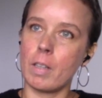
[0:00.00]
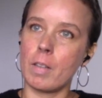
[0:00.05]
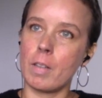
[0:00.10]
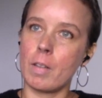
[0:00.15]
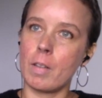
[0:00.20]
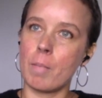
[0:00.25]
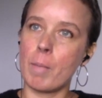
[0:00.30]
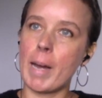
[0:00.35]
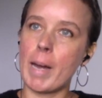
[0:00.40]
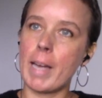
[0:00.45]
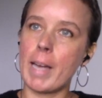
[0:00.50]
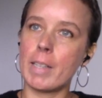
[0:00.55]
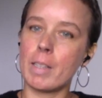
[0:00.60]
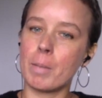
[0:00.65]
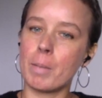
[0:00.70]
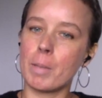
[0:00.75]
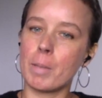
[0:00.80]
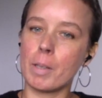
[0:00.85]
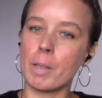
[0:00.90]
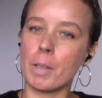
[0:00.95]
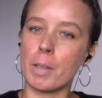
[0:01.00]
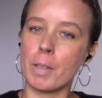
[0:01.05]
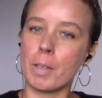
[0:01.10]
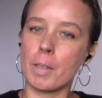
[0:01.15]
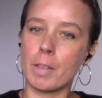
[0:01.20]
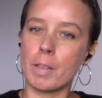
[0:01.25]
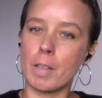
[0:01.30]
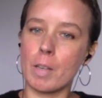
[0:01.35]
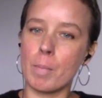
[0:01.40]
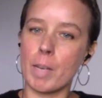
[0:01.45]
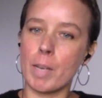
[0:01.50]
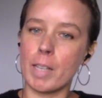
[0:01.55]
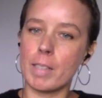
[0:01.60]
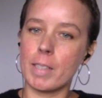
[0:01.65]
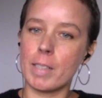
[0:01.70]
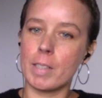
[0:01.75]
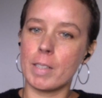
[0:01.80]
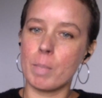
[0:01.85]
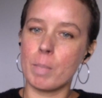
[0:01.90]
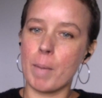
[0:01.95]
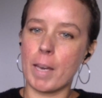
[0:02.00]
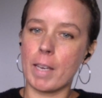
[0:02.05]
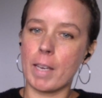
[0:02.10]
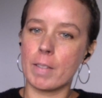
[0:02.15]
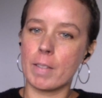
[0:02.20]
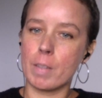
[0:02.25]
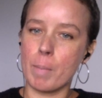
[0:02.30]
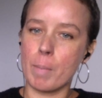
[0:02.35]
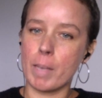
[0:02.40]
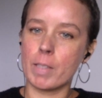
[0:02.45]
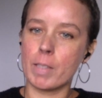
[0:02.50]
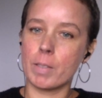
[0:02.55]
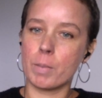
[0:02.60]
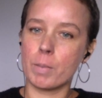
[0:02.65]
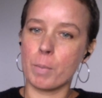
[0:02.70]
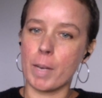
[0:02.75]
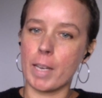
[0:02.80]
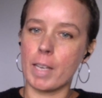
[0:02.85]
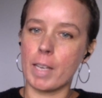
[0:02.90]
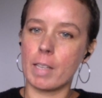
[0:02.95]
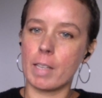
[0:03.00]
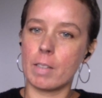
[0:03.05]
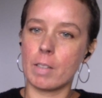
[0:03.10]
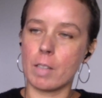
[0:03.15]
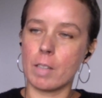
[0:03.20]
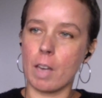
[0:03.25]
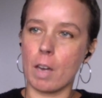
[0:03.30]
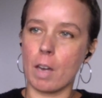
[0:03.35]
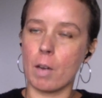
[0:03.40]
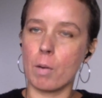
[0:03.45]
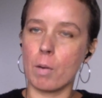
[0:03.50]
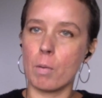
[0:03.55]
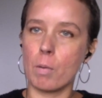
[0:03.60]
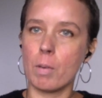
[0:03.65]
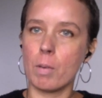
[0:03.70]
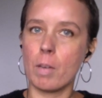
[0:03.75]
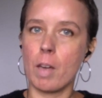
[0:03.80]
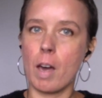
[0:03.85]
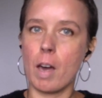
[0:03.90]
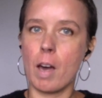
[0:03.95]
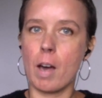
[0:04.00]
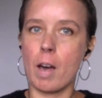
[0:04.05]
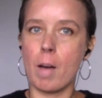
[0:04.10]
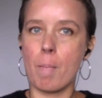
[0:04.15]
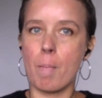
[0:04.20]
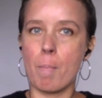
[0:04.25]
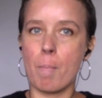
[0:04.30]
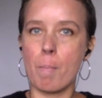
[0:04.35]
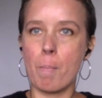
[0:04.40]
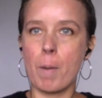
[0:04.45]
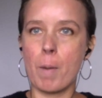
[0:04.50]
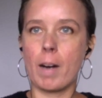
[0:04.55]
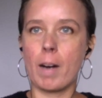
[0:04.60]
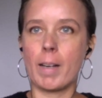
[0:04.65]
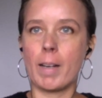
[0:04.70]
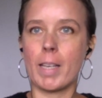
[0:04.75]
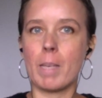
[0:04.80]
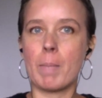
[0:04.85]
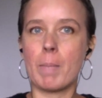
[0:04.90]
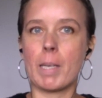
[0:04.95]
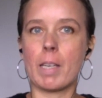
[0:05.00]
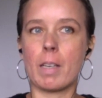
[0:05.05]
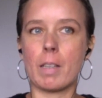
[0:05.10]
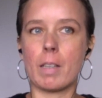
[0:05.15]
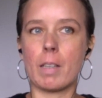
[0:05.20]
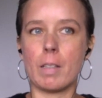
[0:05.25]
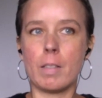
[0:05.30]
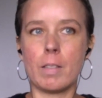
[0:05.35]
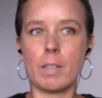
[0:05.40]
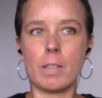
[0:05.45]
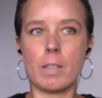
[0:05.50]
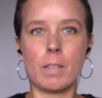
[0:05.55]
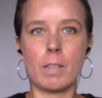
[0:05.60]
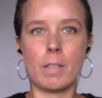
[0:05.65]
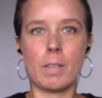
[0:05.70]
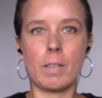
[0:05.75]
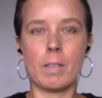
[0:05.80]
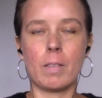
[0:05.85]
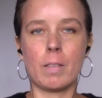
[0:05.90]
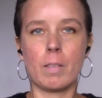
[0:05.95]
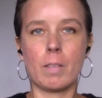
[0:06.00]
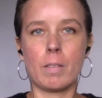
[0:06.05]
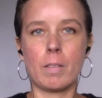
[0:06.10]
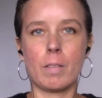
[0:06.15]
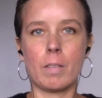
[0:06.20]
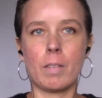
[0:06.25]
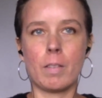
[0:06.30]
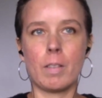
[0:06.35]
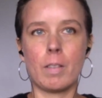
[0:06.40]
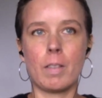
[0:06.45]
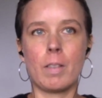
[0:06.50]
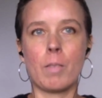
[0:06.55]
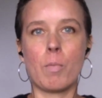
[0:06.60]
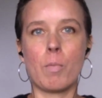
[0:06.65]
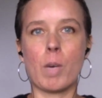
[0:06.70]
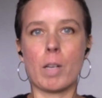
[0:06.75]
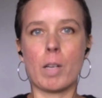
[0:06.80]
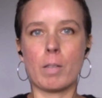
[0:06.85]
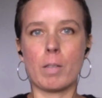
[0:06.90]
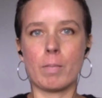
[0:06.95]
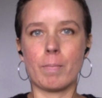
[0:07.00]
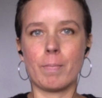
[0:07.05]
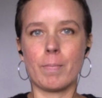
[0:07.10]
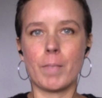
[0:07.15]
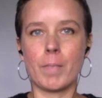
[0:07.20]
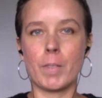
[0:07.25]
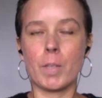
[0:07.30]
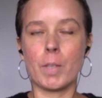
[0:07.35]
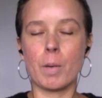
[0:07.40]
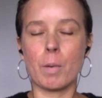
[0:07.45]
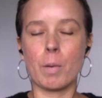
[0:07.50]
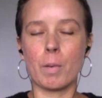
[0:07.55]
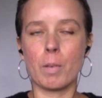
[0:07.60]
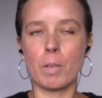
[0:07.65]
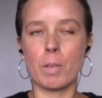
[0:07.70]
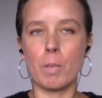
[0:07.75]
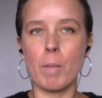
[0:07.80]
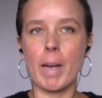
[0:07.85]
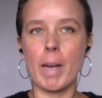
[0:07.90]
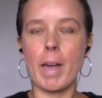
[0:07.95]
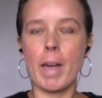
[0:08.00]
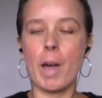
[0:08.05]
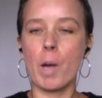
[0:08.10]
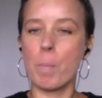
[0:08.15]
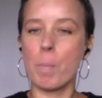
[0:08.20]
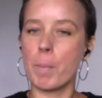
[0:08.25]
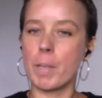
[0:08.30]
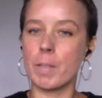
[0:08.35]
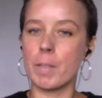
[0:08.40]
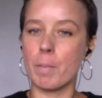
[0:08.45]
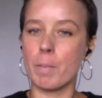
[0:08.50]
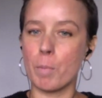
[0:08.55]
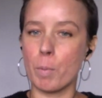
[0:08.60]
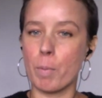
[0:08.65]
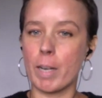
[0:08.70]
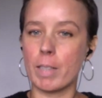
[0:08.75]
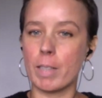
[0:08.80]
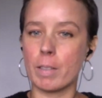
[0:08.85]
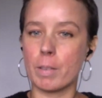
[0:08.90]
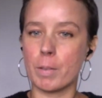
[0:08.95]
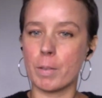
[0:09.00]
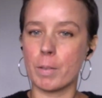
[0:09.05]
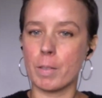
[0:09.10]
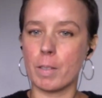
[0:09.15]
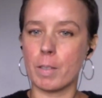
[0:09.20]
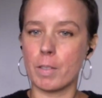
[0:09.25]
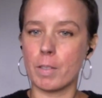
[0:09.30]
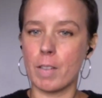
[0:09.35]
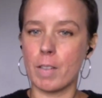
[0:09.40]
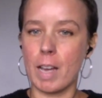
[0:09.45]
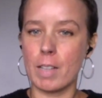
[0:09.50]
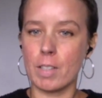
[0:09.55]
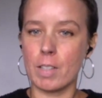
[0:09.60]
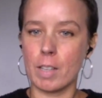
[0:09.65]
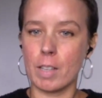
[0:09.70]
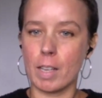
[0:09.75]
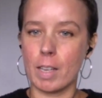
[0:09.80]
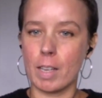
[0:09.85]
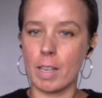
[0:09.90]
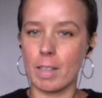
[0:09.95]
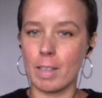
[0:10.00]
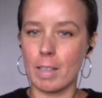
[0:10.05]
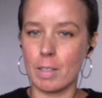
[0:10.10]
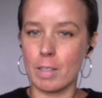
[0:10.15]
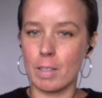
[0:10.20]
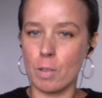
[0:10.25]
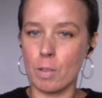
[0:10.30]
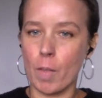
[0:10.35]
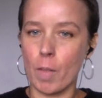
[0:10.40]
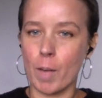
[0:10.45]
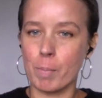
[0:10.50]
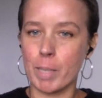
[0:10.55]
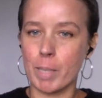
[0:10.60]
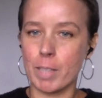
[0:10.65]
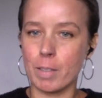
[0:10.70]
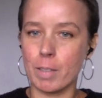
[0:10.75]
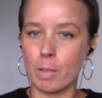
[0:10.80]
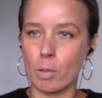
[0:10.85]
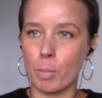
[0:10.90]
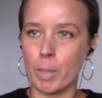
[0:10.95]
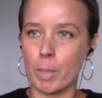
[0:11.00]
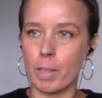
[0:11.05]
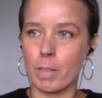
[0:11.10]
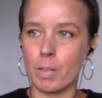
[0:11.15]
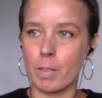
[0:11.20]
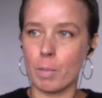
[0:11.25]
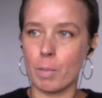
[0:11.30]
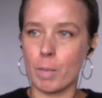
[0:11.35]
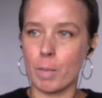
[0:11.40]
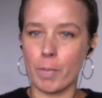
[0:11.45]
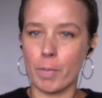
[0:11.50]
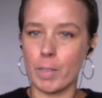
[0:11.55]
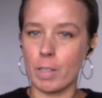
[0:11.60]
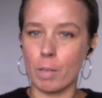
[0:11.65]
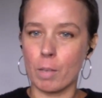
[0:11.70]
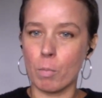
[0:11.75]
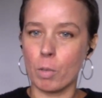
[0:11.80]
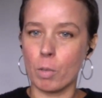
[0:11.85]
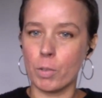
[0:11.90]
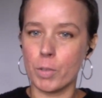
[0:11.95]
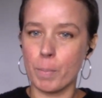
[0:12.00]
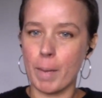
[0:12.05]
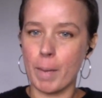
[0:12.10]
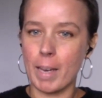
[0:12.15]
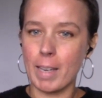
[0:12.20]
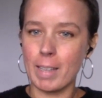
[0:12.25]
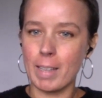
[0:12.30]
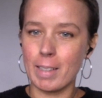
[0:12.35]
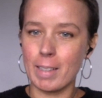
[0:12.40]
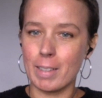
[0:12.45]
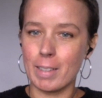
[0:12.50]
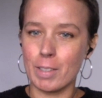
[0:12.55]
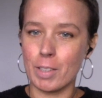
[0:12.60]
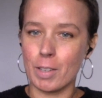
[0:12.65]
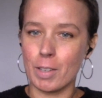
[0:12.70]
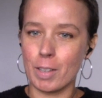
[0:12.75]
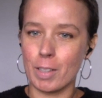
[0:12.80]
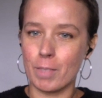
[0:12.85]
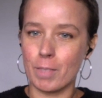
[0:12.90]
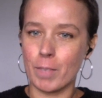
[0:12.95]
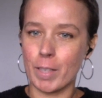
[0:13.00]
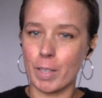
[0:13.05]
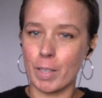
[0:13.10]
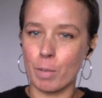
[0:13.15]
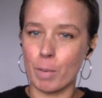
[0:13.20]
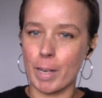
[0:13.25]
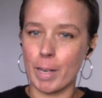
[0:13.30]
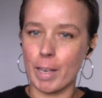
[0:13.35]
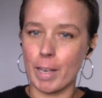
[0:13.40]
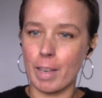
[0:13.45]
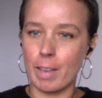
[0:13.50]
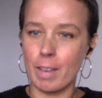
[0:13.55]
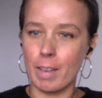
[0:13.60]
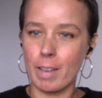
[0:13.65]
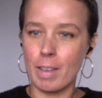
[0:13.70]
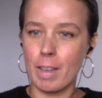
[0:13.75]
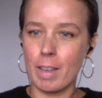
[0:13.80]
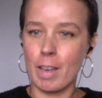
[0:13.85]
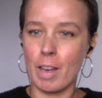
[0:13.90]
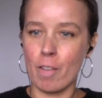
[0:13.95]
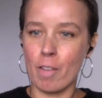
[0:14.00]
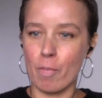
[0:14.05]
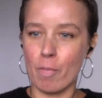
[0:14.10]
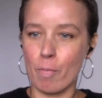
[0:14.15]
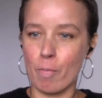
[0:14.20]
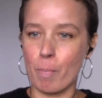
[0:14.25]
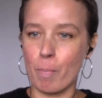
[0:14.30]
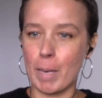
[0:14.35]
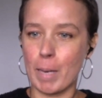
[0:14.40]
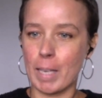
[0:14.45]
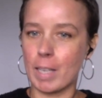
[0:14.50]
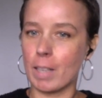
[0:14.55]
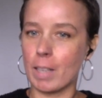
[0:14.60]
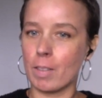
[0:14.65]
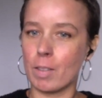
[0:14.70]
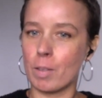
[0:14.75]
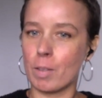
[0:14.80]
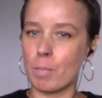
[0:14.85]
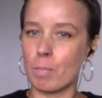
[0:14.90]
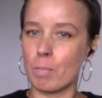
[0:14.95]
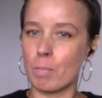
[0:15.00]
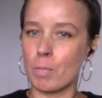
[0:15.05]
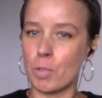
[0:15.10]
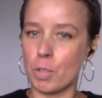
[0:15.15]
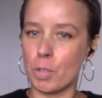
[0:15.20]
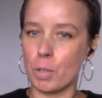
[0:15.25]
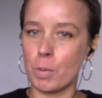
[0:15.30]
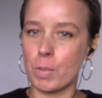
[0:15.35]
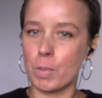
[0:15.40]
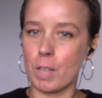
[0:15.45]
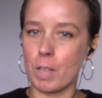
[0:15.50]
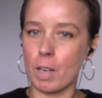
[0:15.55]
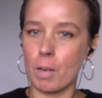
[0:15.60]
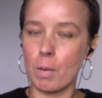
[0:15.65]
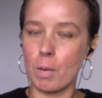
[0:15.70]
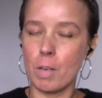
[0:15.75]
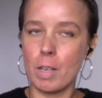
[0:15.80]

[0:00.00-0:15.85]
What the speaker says: might end up concluding that ability to pay is the best way to go, partly because, well, so you might hope it's a more practical solution. Actually, it's not that practical because the wealthy don't want to pay, and you need to find a way of making them do so.